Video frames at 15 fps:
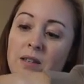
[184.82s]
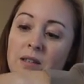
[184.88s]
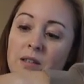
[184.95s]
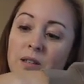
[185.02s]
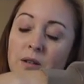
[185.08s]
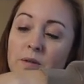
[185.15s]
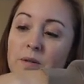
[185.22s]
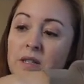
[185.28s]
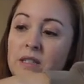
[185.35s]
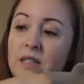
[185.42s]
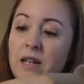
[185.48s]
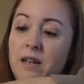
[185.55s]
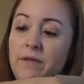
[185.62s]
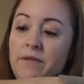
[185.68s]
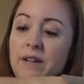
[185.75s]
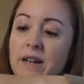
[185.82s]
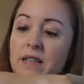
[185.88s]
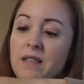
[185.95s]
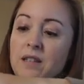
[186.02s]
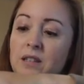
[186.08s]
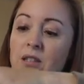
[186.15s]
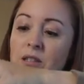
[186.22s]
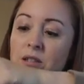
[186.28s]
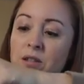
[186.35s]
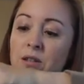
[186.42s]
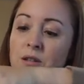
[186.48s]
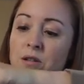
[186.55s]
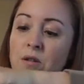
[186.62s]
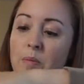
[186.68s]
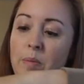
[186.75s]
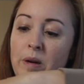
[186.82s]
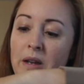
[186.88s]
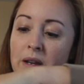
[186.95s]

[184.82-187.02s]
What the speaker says: So once I find the scoop,